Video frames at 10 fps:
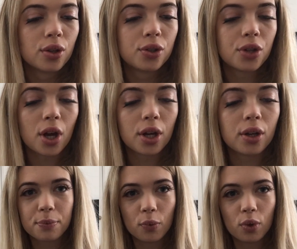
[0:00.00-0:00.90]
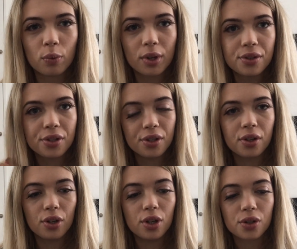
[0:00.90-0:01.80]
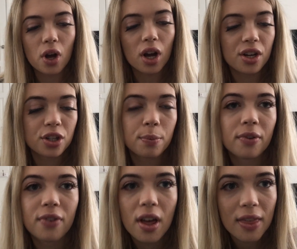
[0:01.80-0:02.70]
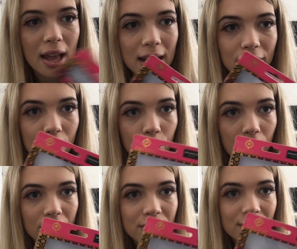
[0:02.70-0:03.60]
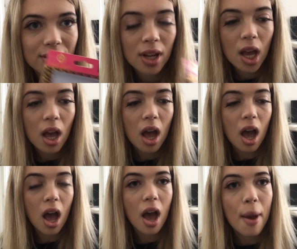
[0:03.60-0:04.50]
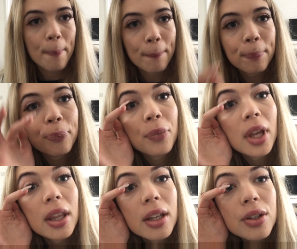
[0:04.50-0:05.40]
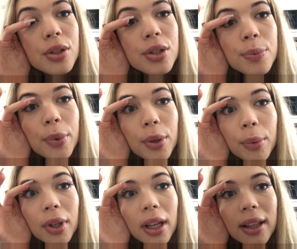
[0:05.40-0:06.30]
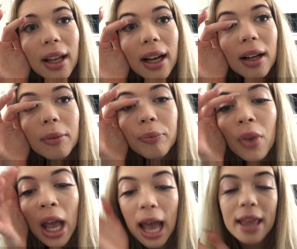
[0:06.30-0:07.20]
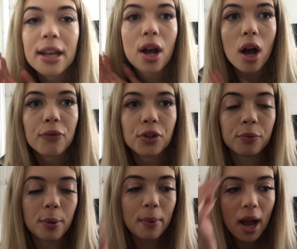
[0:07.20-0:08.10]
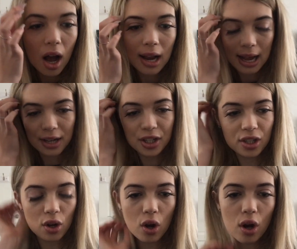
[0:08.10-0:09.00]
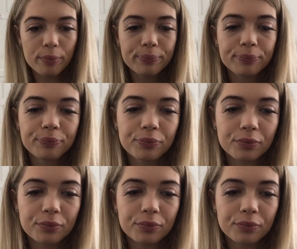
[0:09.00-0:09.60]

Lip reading: So smaller ones that you can use. I just prefer the Olivia ones. And then you just put them on like that. And then after I put my eyelashes on,